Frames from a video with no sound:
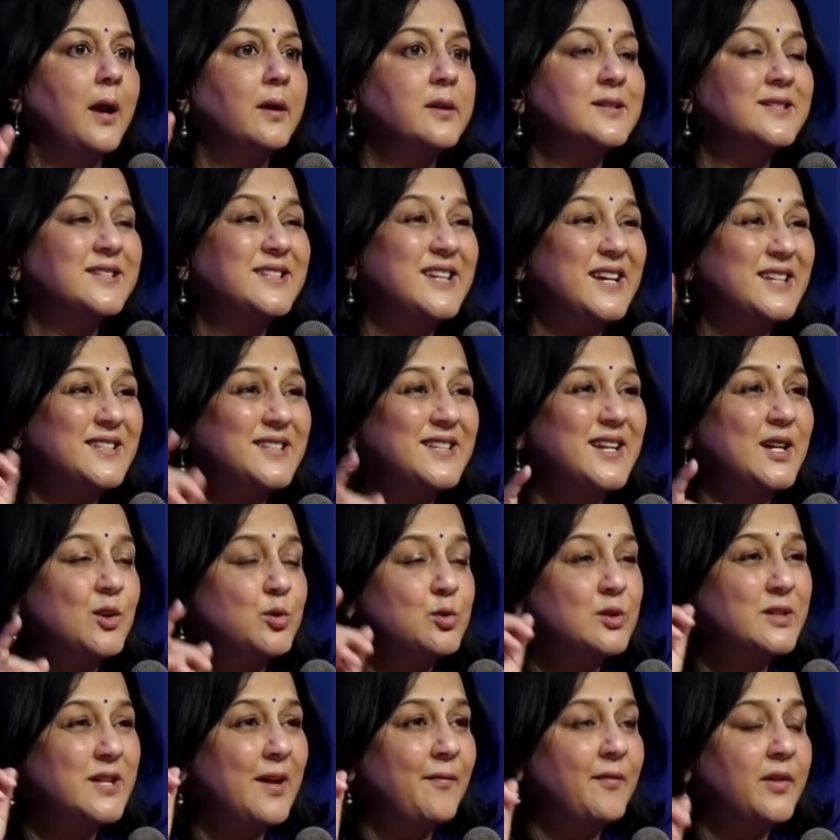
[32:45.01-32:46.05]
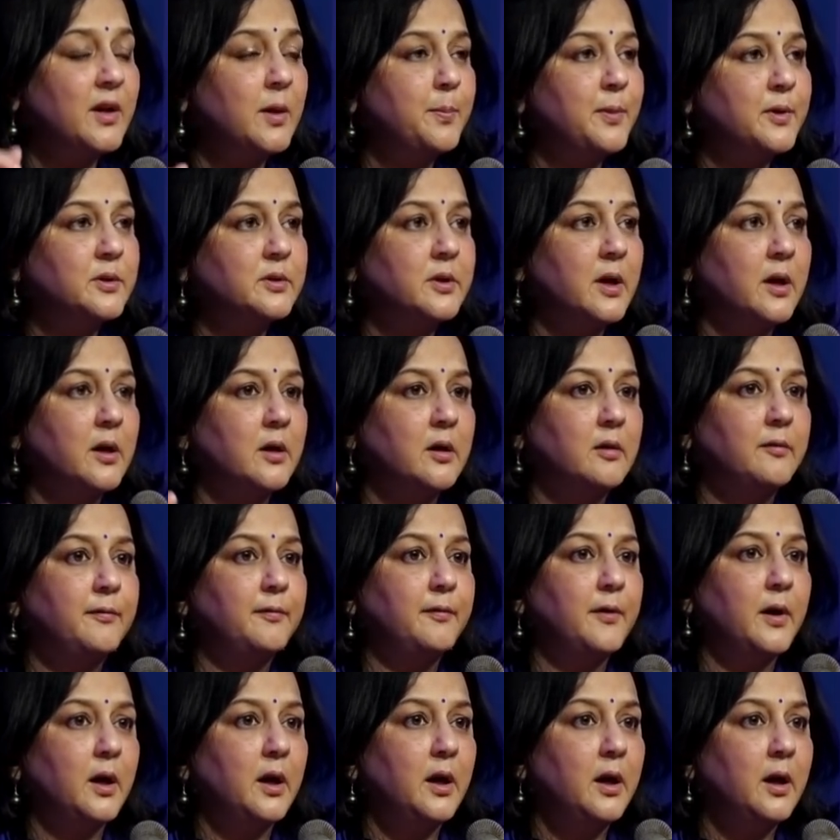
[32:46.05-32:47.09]
60 to 70% of
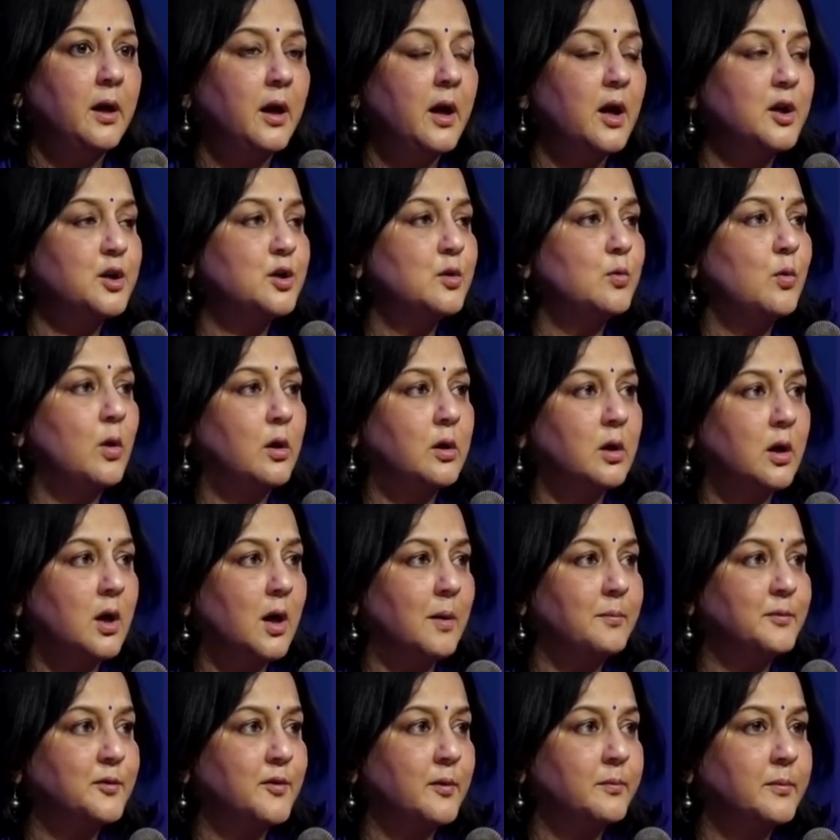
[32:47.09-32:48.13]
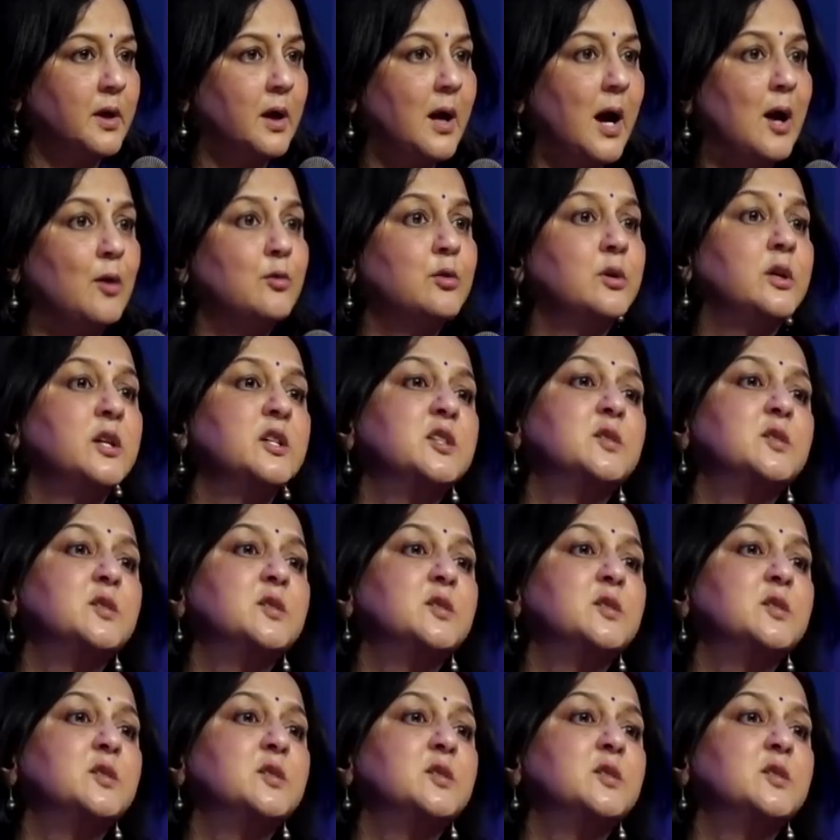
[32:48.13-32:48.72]
irrigation water comes from the ground,